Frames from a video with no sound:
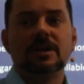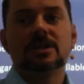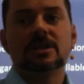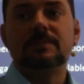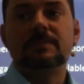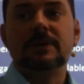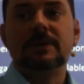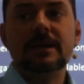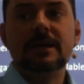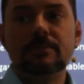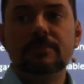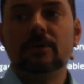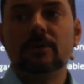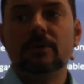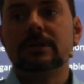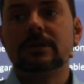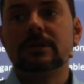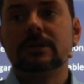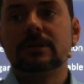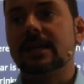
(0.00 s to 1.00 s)
people
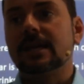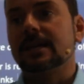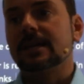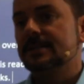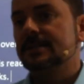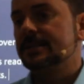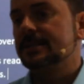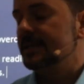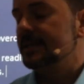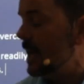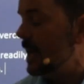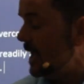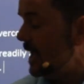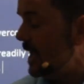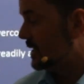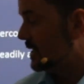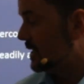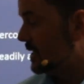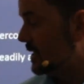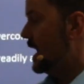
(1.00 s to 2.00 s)
like its taste.
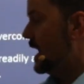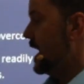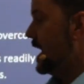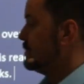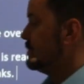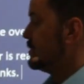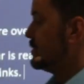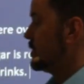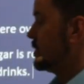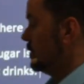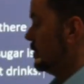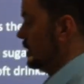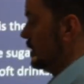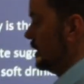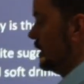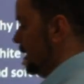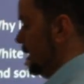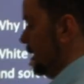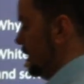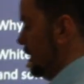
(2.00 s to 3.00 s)
Yeah, absolutely.